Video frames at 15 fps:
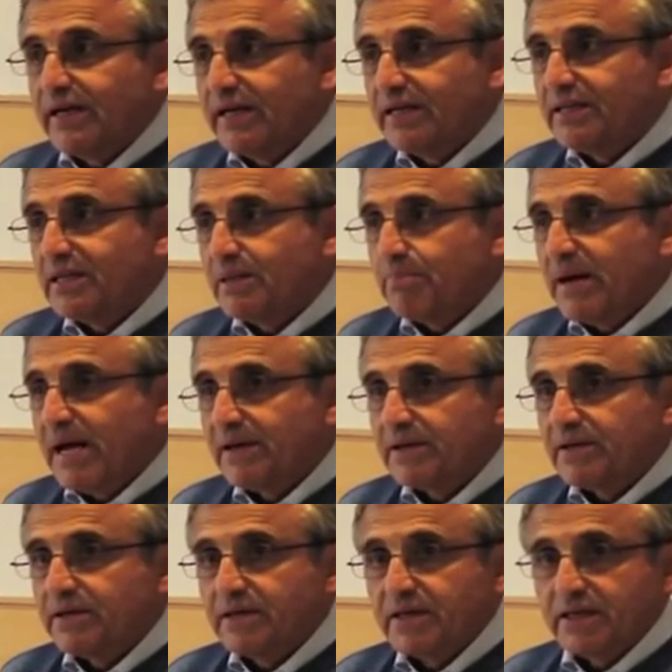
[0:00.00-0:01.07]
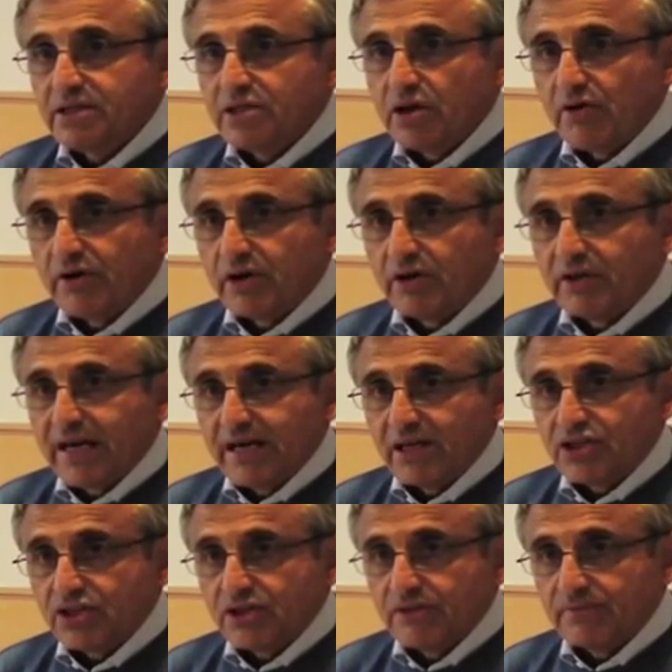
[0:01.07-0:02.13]
independent historical
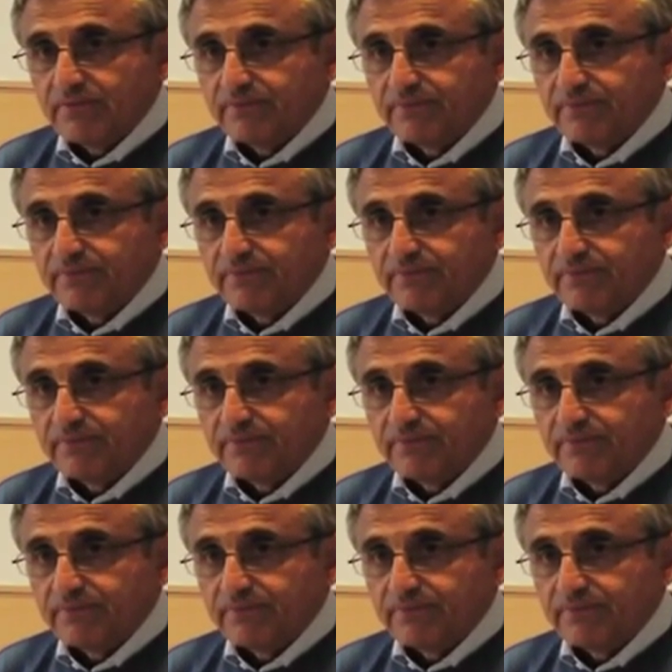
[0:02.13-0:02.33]
action.